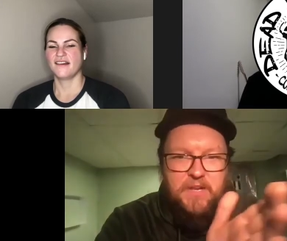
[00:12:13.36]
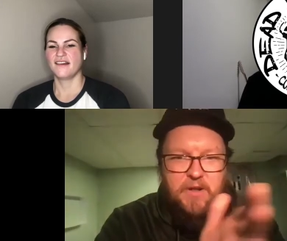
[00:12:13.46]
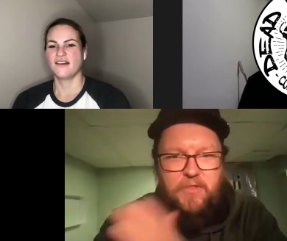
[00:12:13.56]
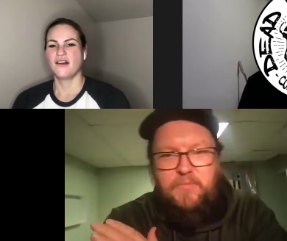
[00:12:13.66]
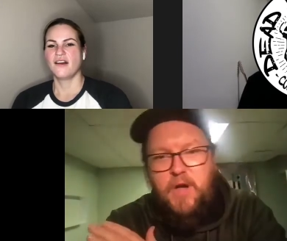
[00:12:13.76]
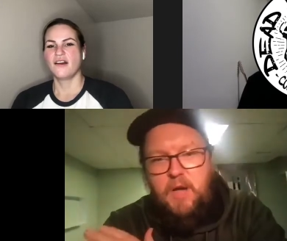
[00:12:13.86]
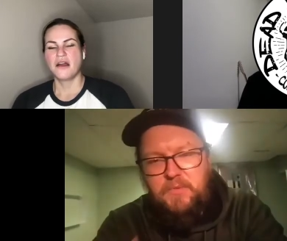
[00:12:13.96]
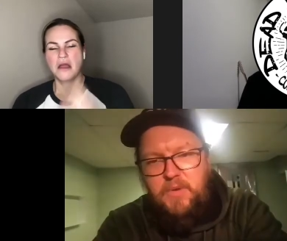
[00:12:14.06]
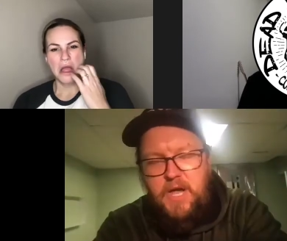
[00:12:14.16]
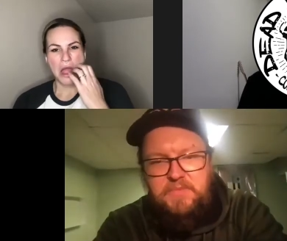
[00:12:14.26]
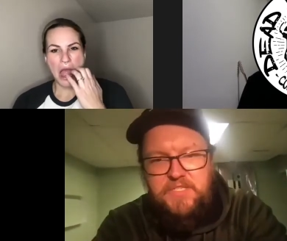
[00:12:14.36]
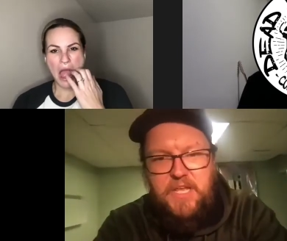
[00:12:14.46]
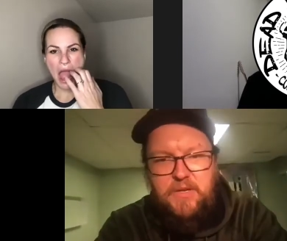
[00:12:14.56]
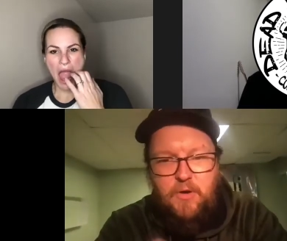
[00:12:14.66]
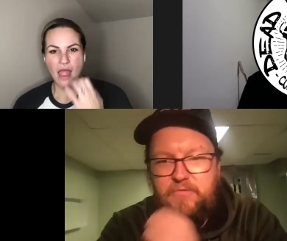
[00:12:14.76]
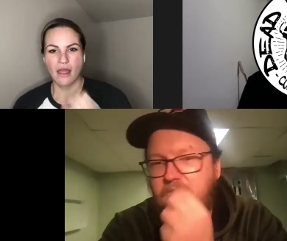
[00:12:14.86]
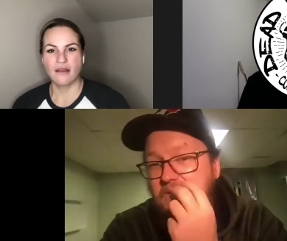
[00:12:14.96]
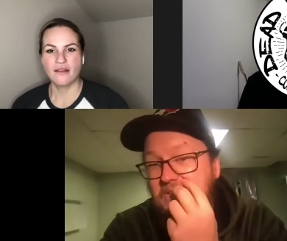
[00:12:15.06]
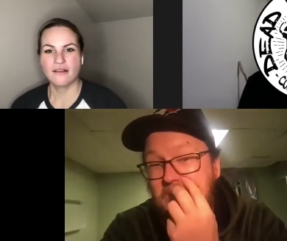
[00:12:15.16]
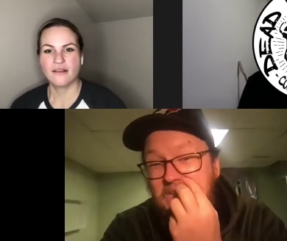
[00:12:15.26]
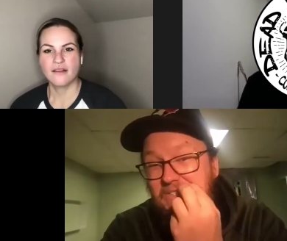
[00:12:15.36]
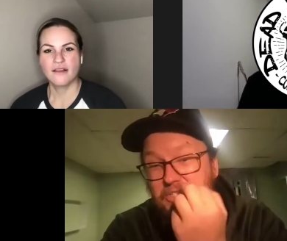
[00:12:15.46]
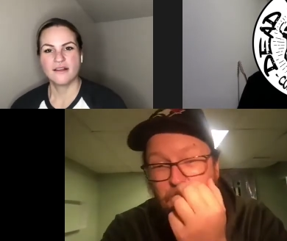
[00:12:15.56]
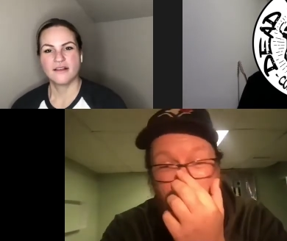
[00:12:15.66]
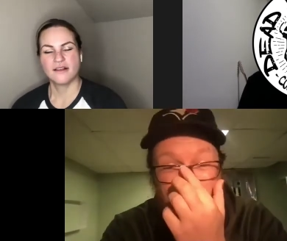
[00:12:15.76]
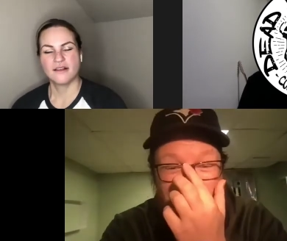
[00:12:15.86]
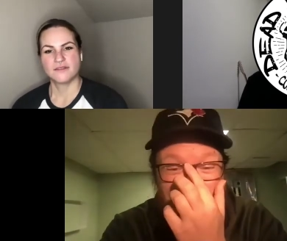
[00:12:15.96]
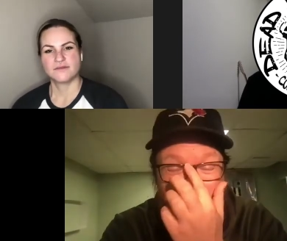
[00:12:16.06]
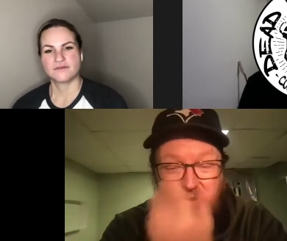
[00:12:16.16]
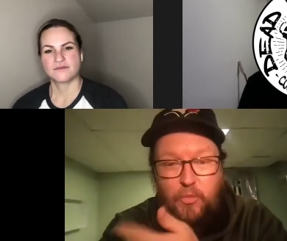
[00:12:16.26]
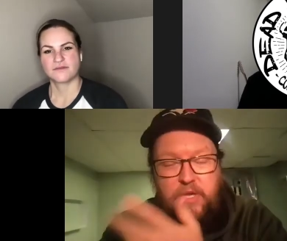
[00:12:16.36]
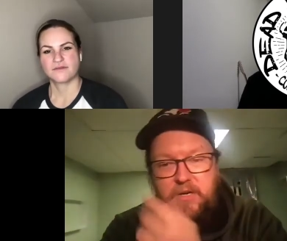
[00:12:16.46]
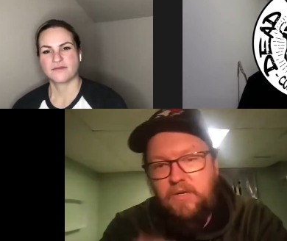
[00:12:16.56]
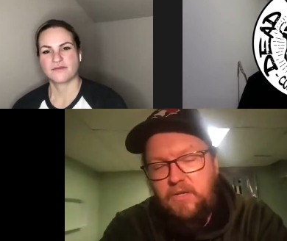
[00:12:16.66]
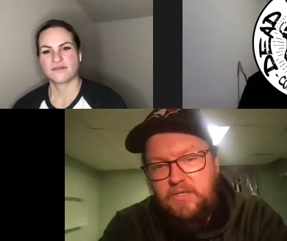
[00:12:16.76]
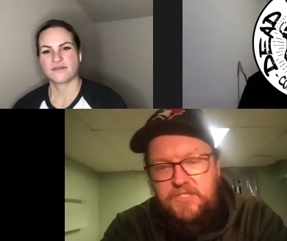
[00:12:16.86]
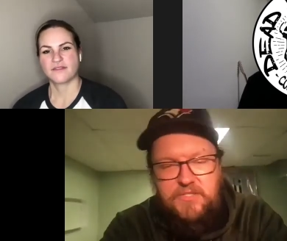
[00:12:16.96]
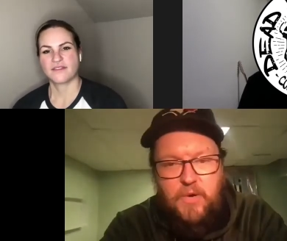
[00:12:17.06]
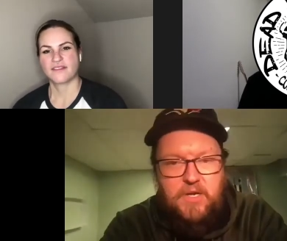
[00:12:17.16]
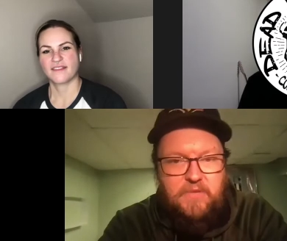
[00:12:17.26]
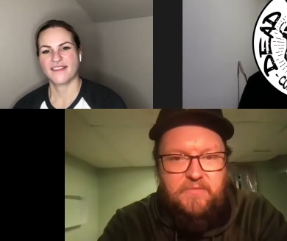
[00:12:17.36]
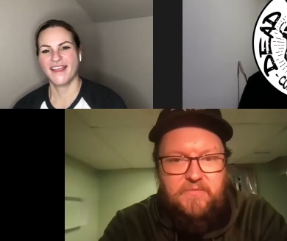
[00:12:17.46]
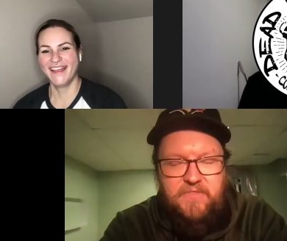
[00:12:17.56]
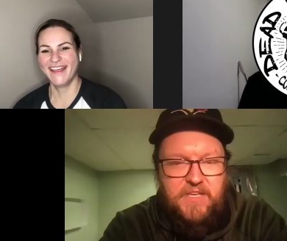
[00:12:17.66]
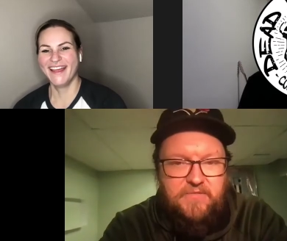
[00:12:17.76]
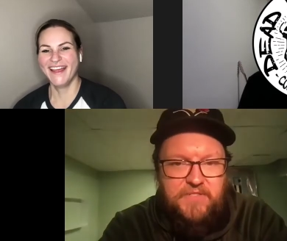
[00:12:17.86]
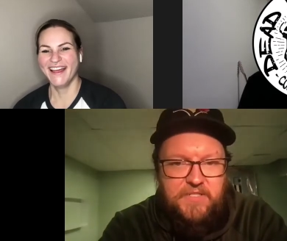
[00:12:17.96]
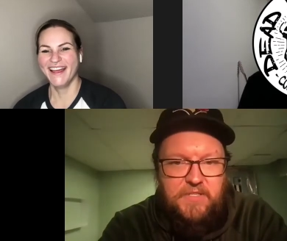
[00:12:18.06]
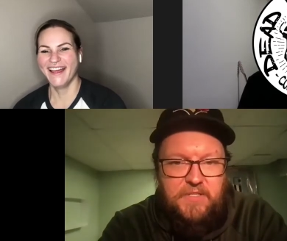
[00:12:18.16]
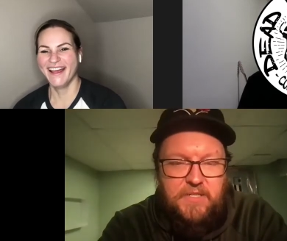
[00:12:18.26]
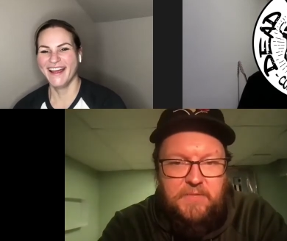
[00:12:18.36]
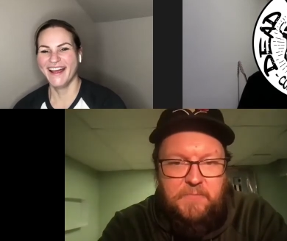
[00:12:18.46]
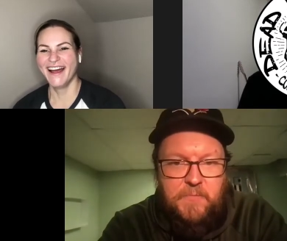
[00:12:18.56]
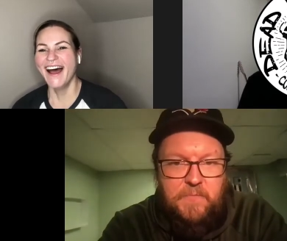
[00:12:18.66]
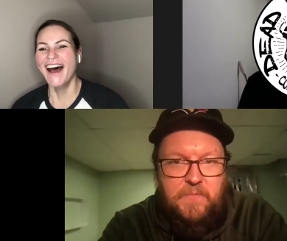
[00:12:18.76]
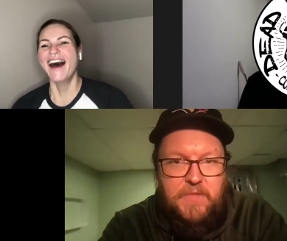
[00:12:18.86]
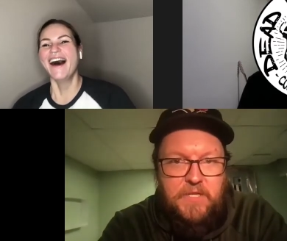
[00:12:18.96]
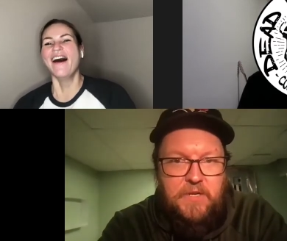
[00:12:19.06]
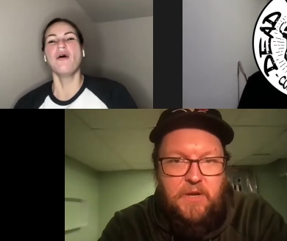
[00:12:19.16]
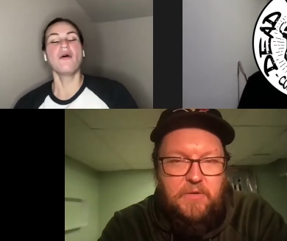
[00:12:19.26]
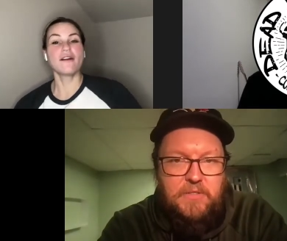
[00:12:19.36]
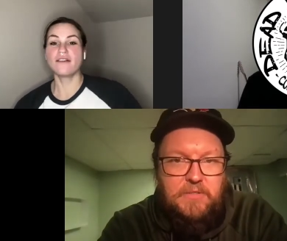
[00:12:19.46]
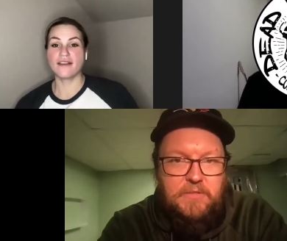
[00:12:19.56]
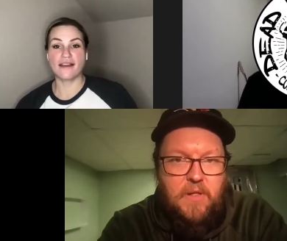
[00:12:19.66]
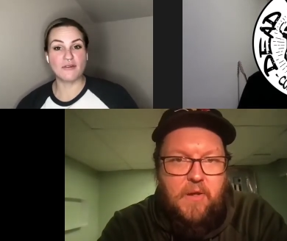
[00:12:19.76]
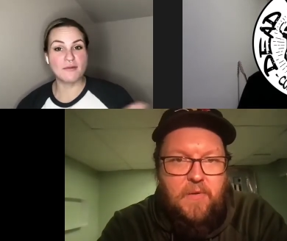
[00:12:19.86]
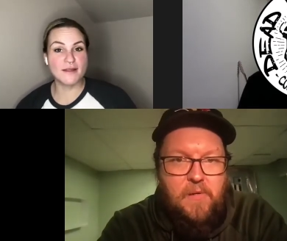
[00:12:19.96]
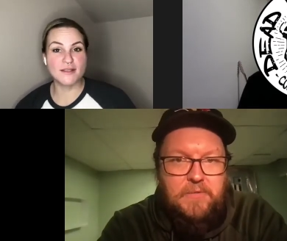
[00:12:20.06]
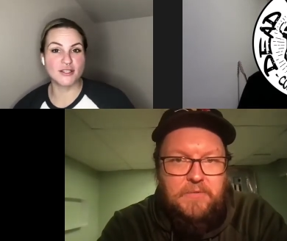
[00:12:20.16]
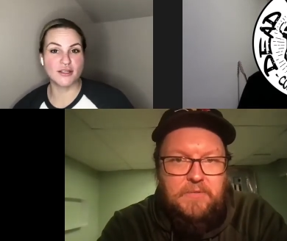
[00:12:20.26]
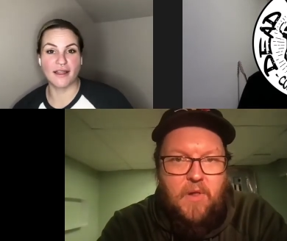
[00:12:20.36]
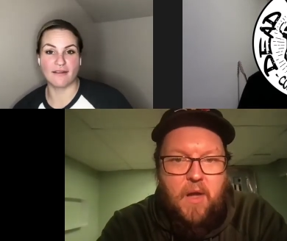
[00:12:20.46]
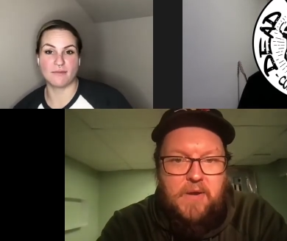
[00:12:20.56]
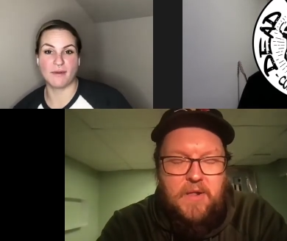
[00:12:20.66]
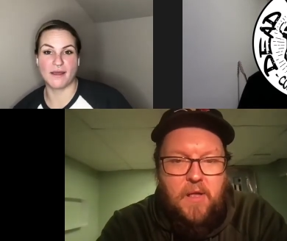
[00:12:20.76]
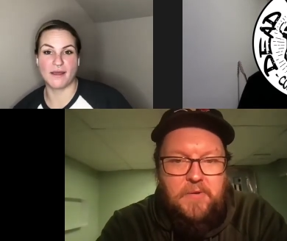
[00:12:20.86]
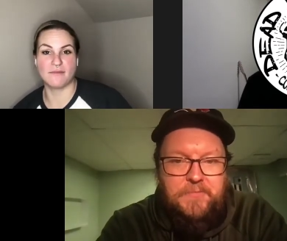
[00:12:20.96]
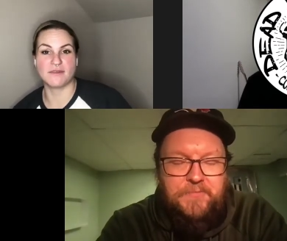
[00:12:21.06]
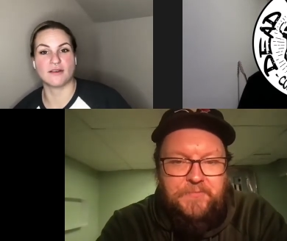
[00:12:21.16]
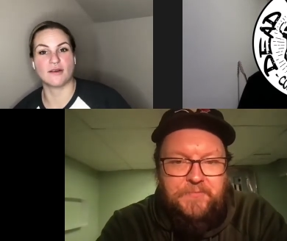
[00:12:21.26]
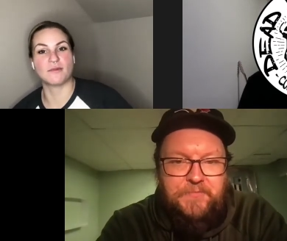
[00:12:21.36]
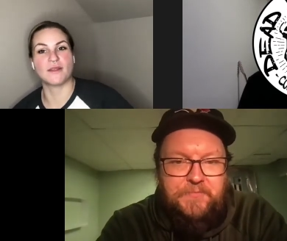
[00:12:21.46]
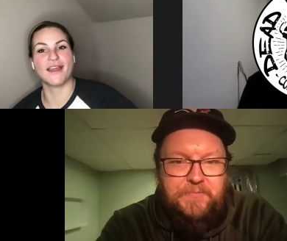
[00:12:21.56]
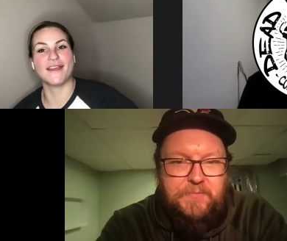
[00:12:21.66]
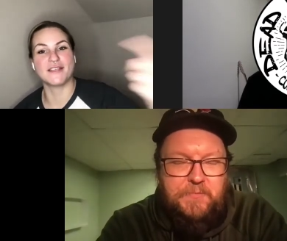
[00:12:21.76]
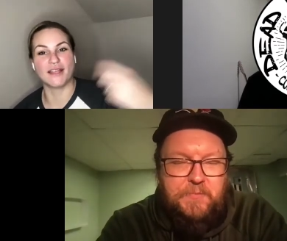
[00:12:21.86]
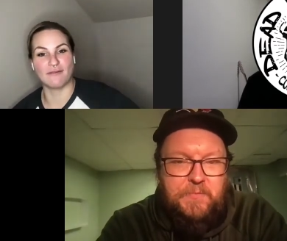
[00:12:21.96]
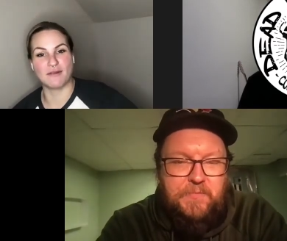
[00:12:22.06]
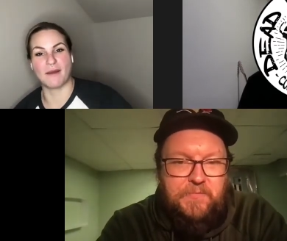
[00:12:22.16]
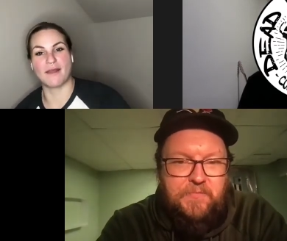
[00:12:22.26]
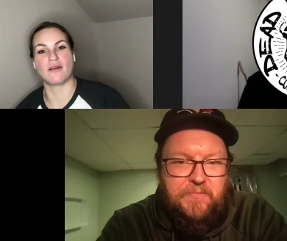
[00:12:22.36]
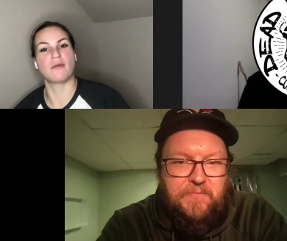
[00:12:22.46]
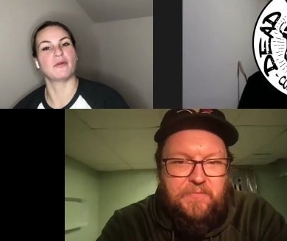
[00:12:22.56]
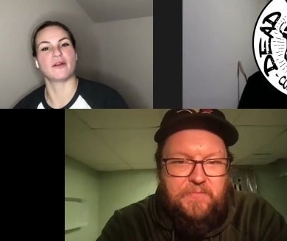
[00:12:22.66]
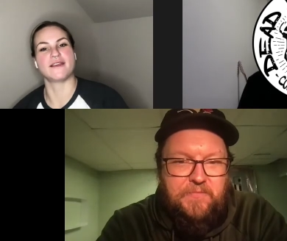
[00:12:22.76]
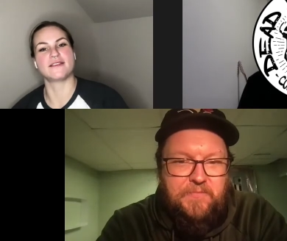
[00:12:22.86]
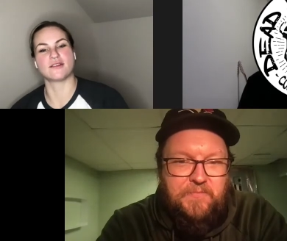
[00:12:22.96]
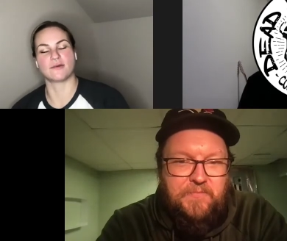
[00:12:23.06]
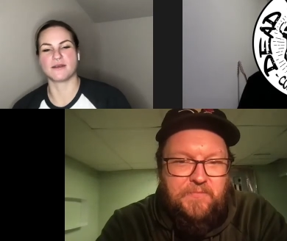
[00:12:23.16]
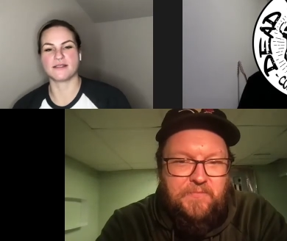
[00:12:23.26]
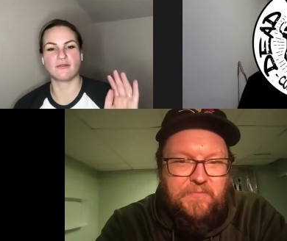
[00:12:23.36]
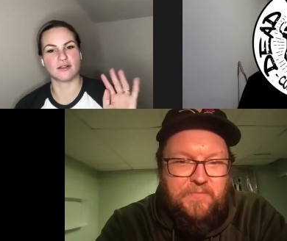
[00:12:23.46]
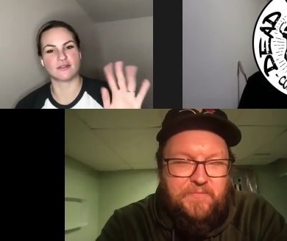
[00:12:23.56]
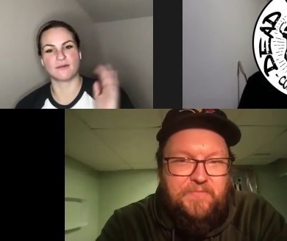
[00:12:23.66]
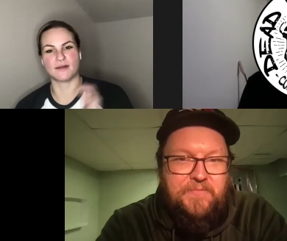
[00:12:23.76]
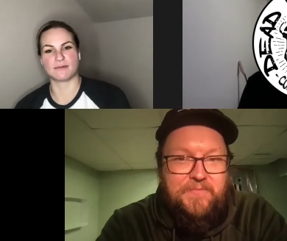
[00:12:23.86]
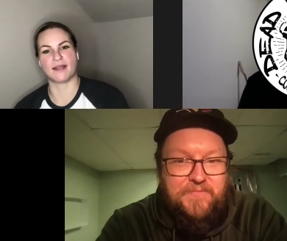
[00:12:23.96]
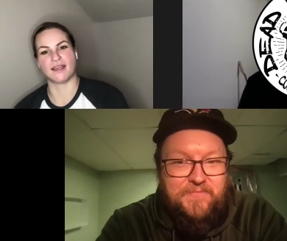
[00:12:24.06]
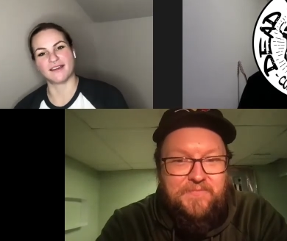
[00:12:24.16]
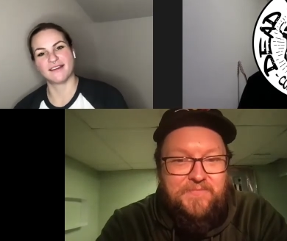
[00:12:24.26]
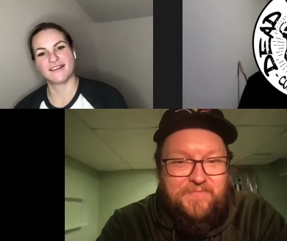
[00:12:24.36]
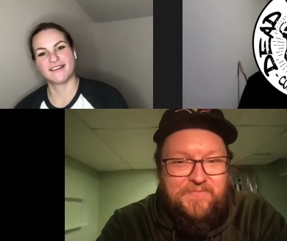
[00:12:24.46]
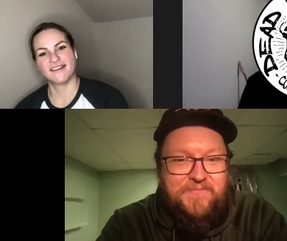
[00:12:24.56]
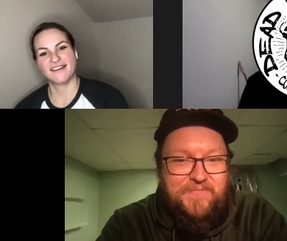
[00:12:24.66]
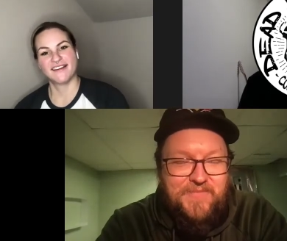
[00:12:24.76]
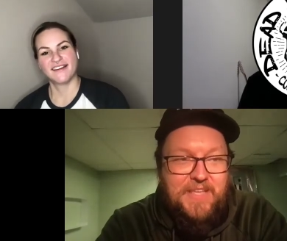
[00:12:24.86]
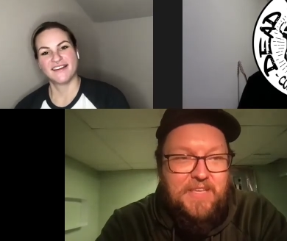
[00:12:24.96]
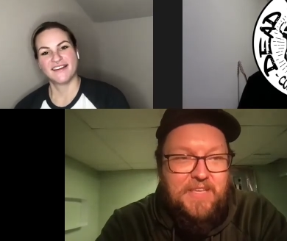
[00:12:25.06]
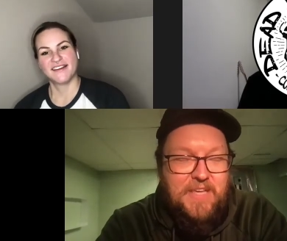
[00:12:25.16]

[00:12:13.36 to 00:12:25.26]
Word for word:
Speaker 1: all the mom and pops take over and you get shawarma and a weird looking sweater from Viv's.
Speaker 2: Or the government shouldn't have to pay them CERB. They should have to pay their employees CERB because they've got so much money.
Speaker 1: Yeah.